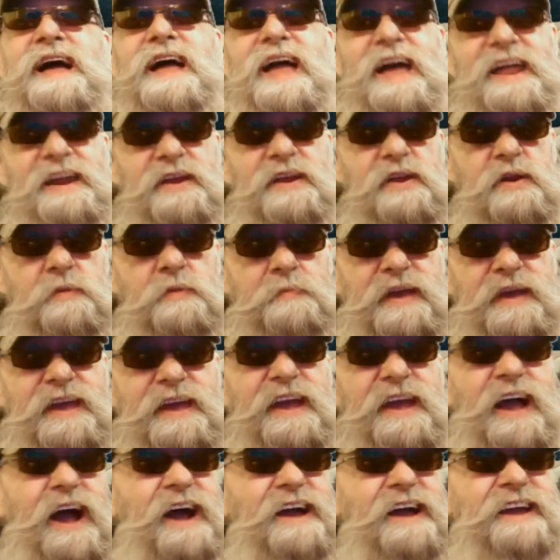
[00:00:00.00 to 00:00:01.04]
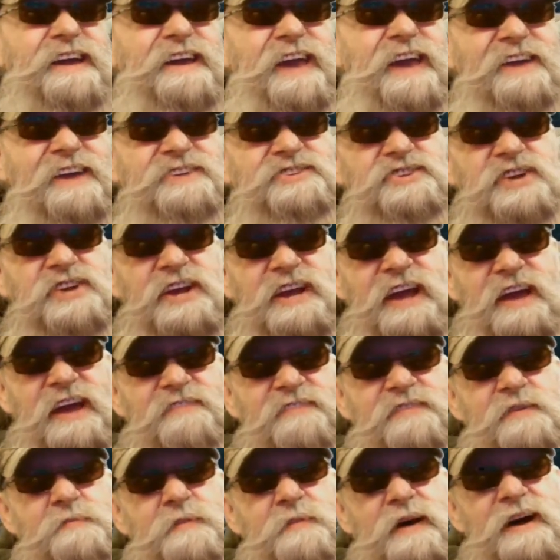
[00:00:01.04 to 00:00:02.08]
And it'll be catching
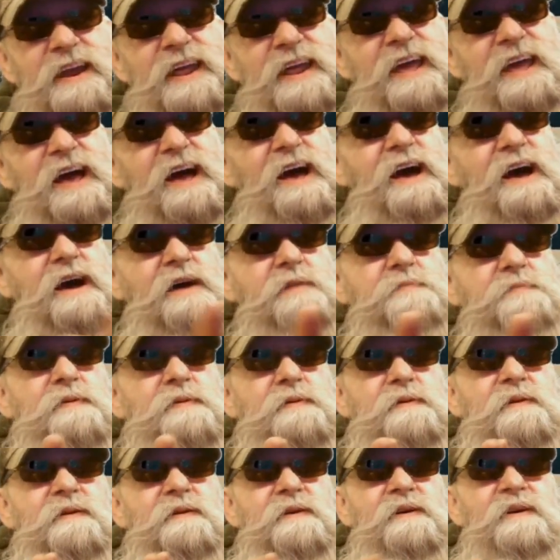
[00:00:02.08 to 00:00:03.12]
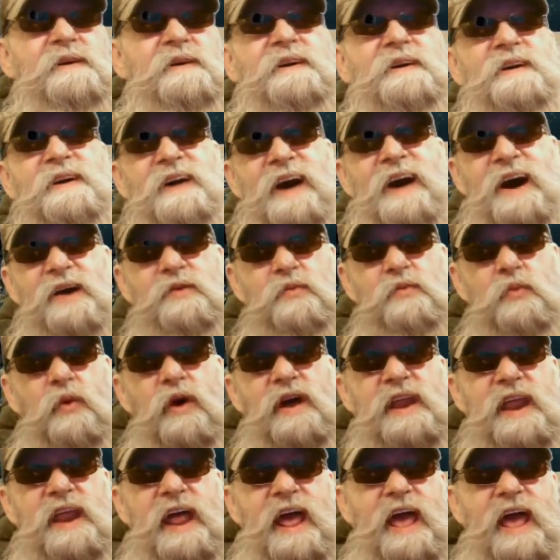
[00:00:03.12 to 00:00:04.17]
everybody up on
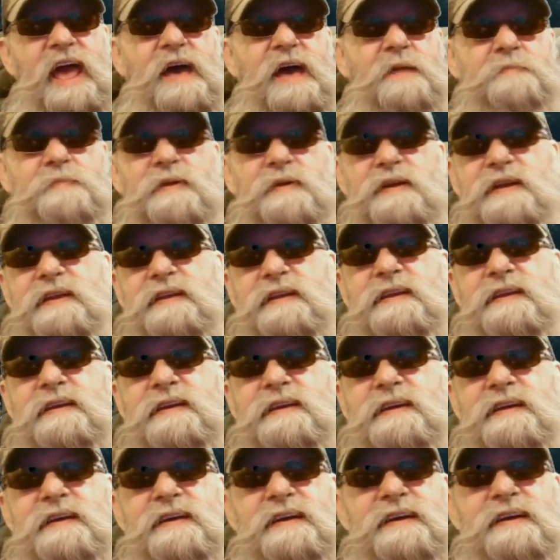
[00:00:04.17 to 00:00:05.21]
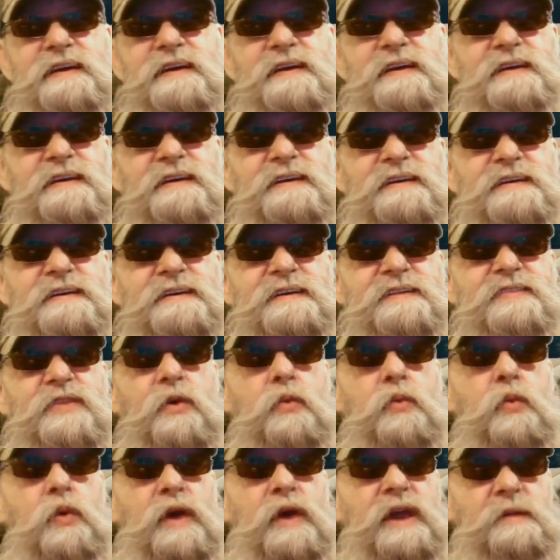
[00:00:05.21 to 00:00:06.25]
what happened
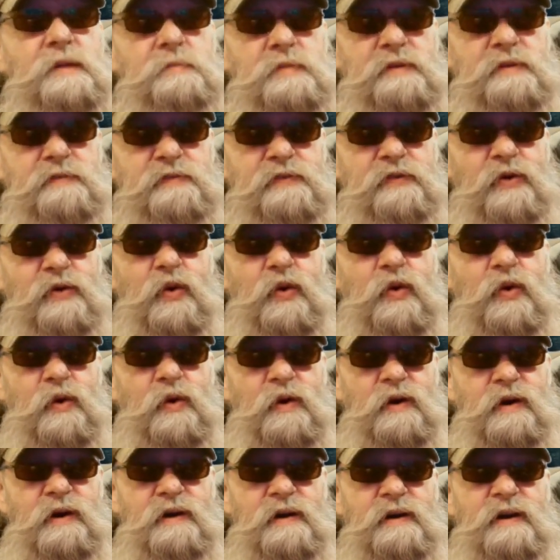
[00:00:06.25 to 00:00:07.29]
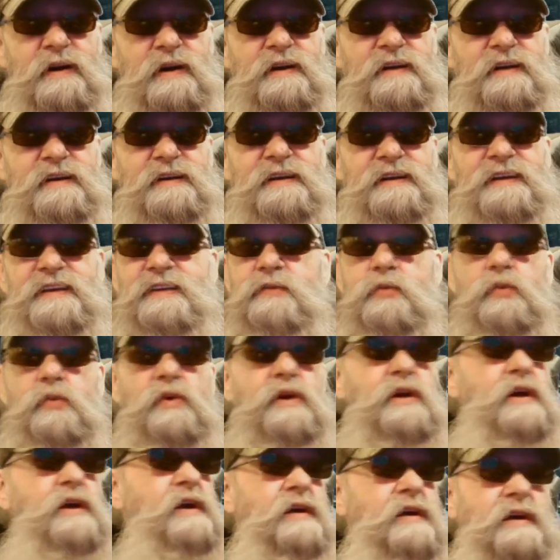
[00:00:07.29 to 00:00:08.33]
the week before
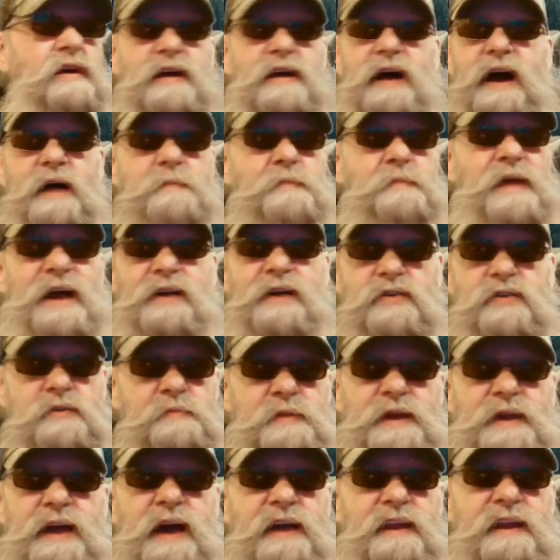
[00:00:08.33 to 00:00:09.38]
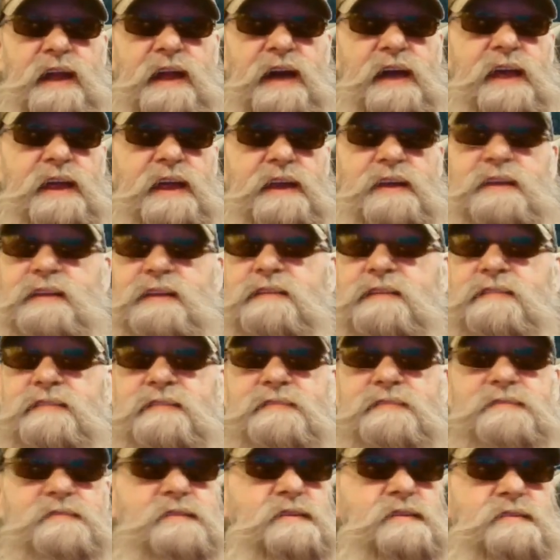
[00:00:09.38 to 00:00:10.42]
where I'm not going to be online,
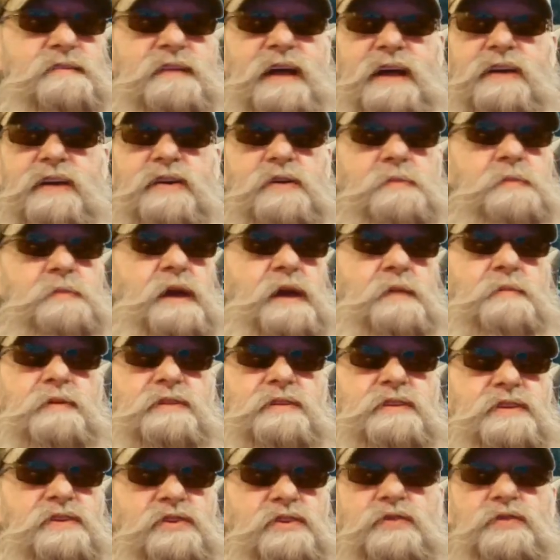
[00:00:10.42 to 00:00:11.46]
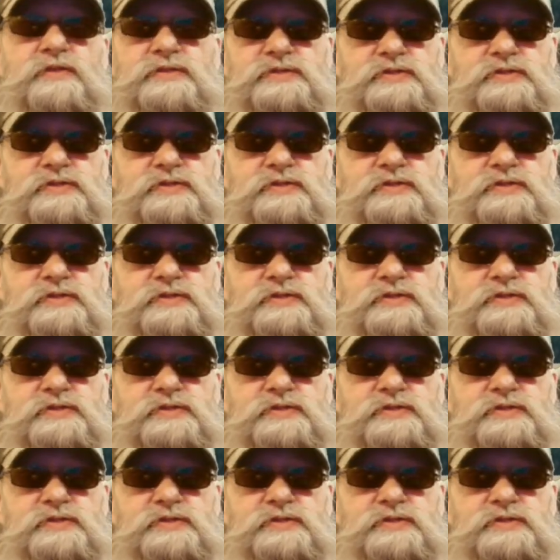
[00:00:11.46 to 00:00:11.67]
not going to be able to do